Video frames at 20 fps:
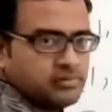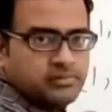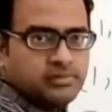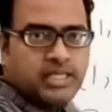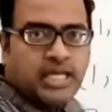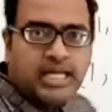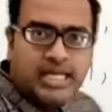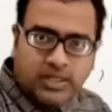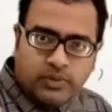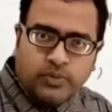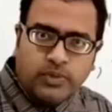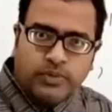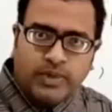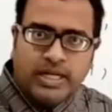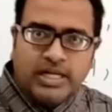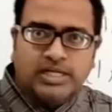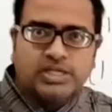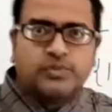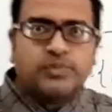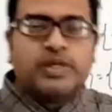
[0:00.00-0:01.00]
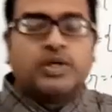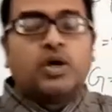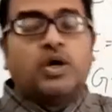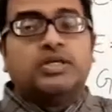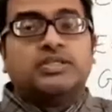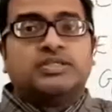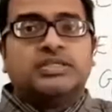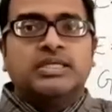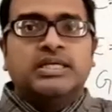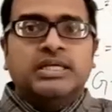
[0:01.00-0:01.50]
They are equivalent
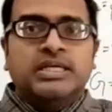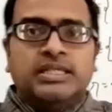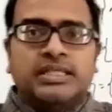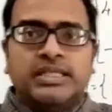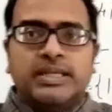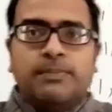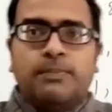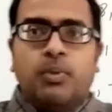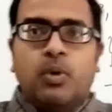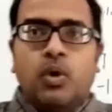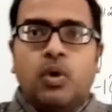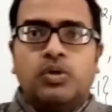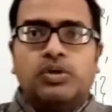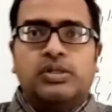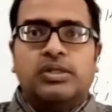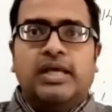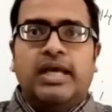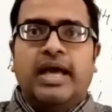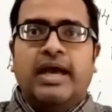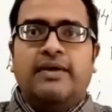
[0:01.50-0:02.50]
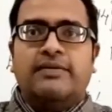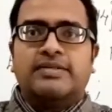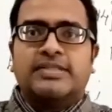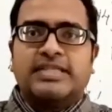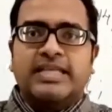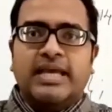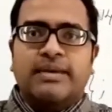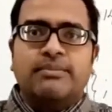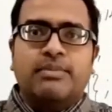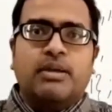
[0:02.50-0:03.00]
because they both have
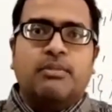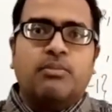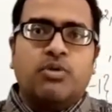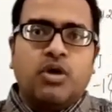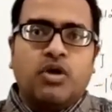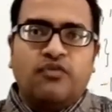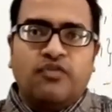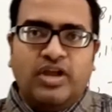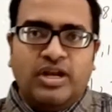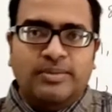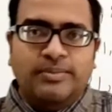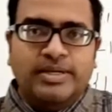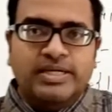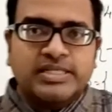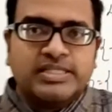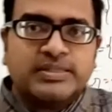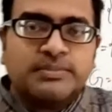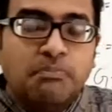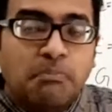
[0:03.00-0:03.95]
same number of elements.